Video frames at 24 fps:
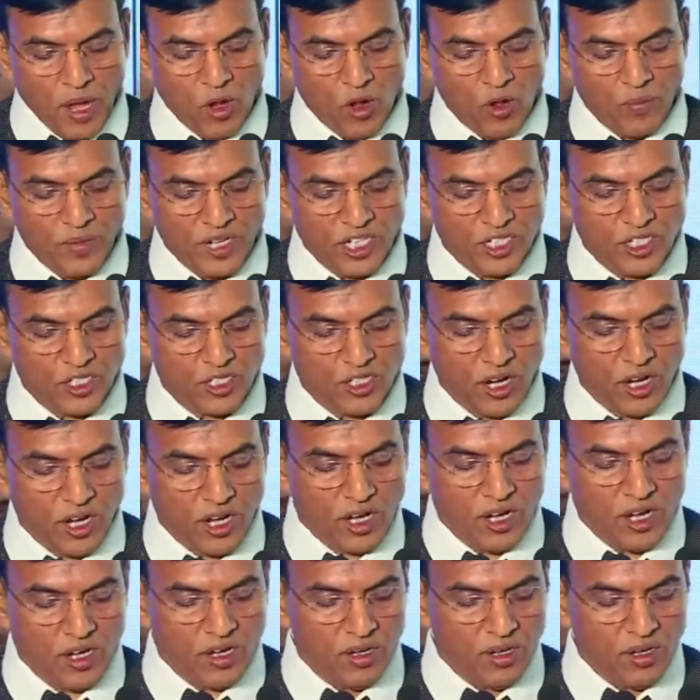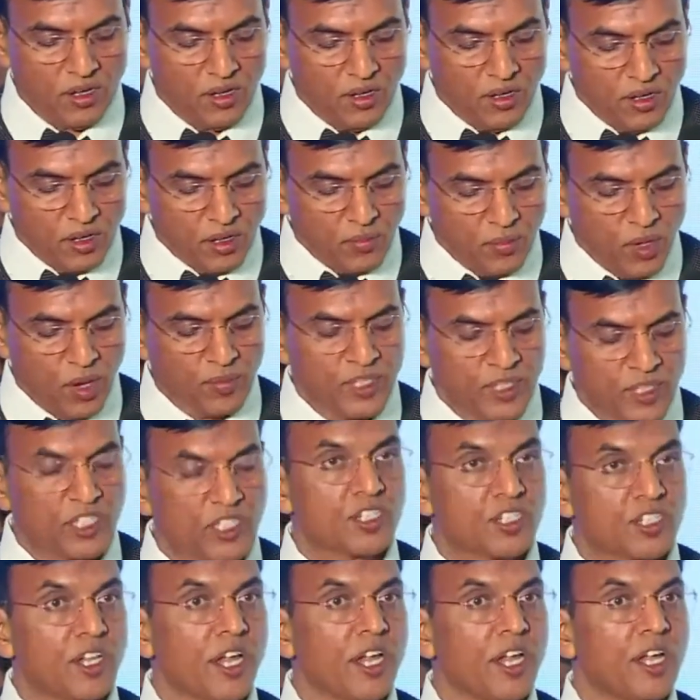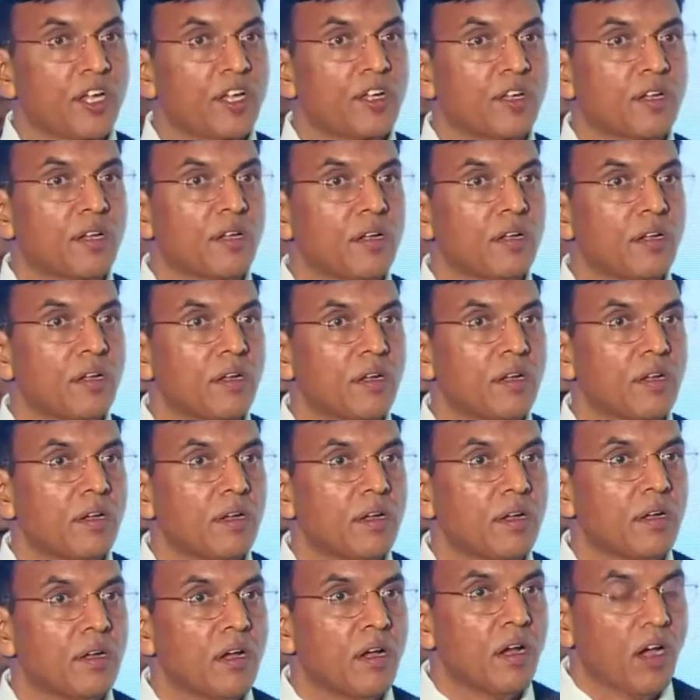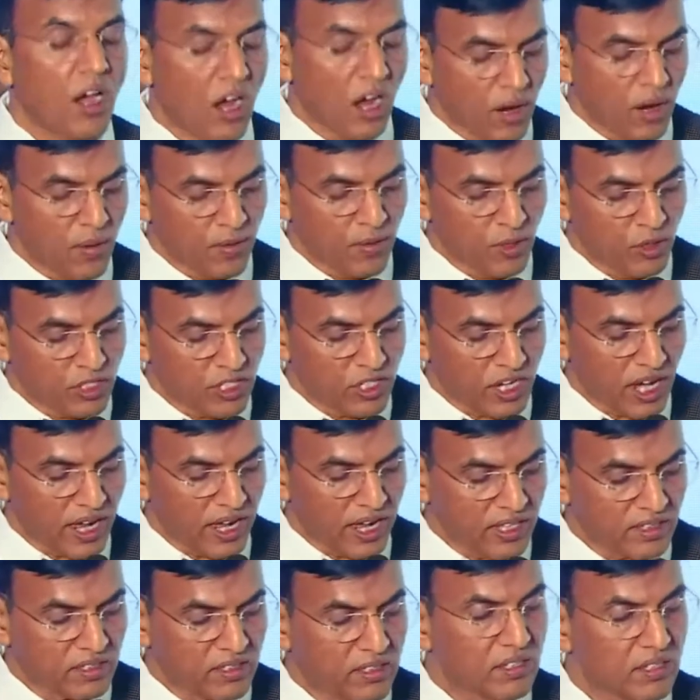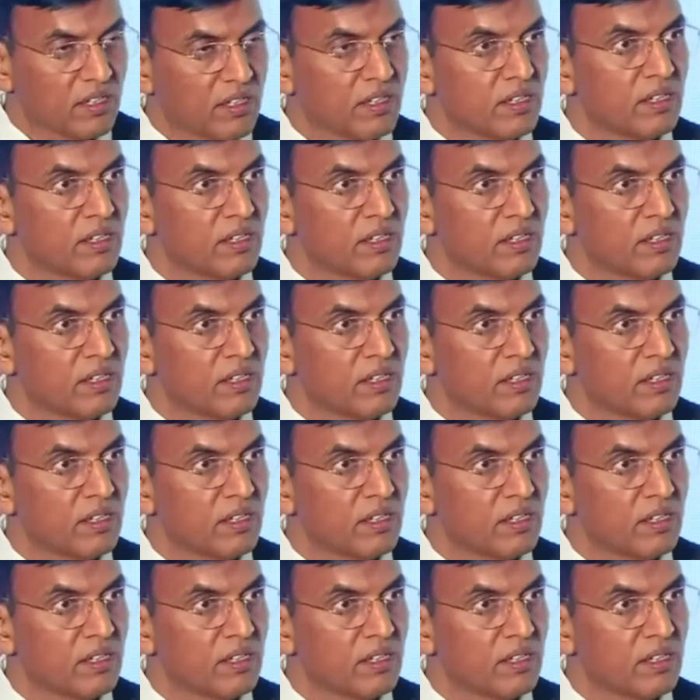fellow minister from the state of Gujarat